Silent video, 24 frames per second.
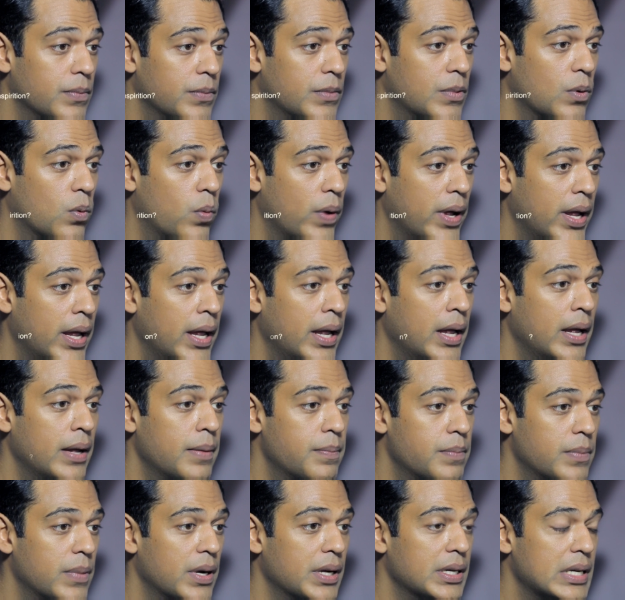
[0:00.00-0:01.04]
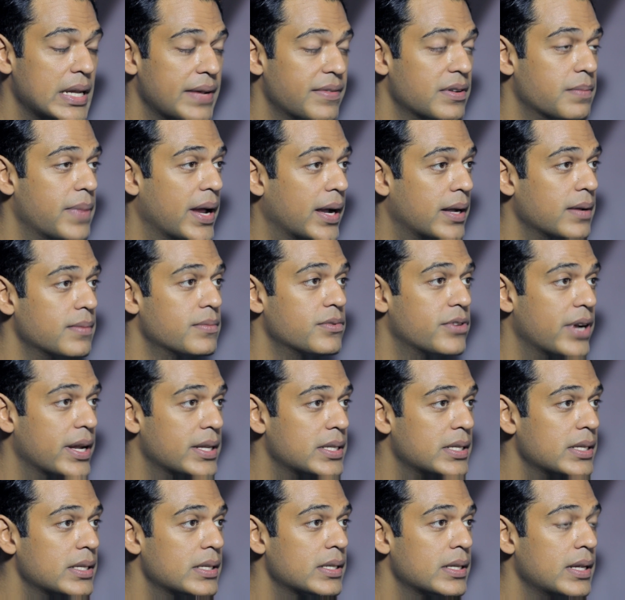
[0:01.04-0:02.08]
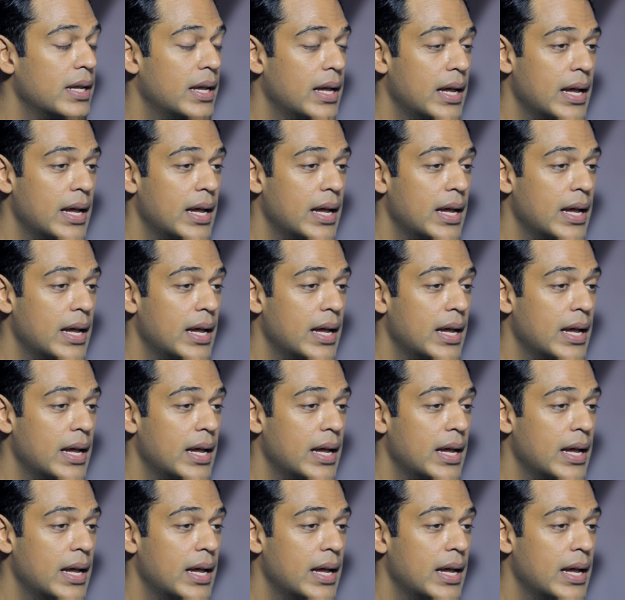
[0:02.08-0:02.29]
the way David Beckham dresses.